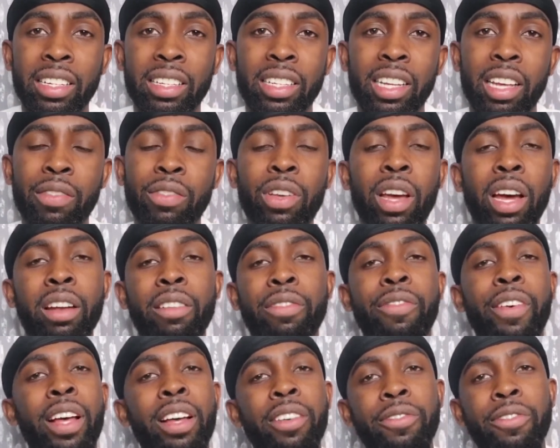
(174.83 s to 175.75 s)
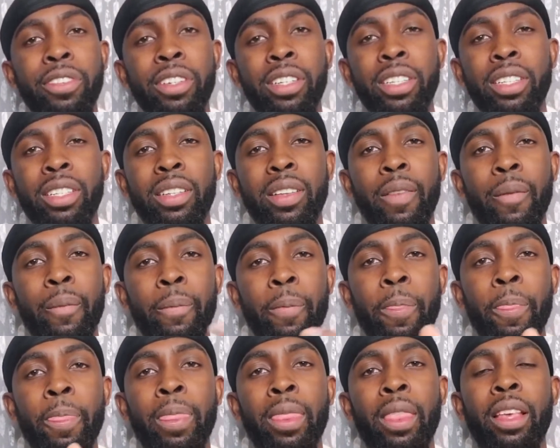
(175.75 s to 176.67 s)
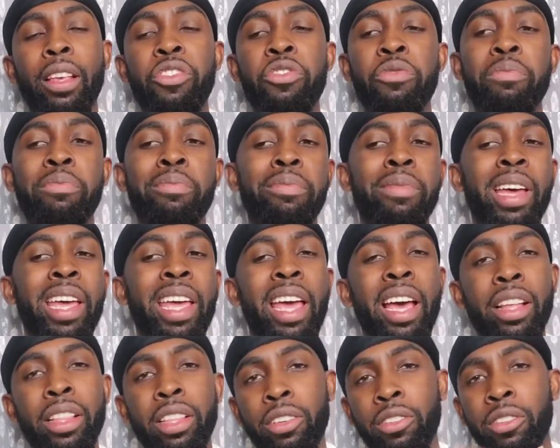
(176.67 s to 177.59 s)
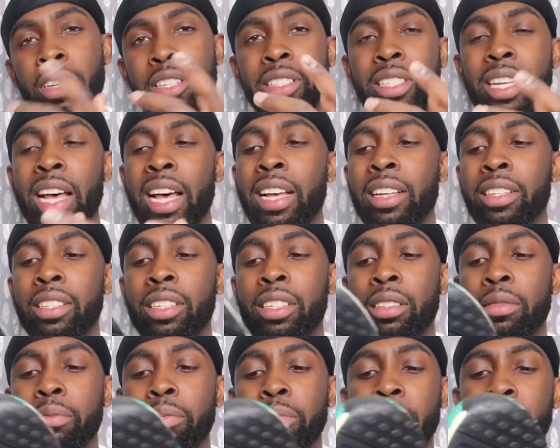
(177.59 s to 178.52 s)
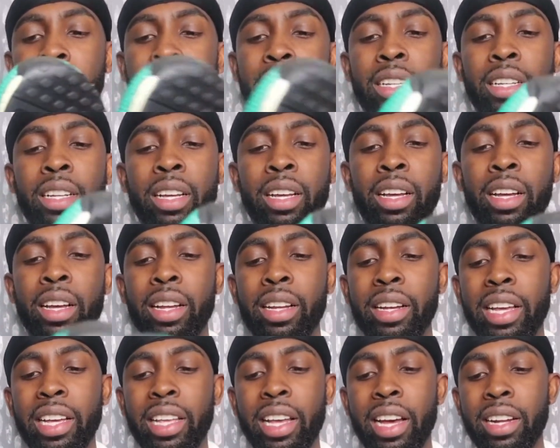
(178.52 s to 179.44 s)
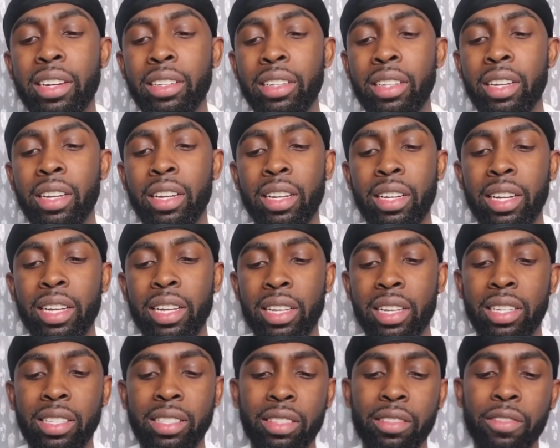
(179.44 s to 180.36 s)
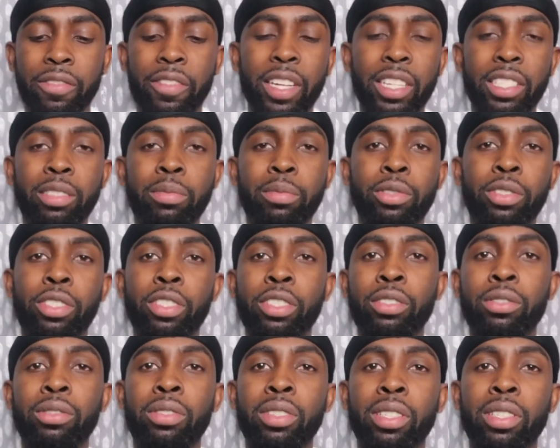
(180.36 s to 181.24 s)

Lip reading: If you got a fat foot, you may have to go a size up, but they kind of, it's a flexible shoe.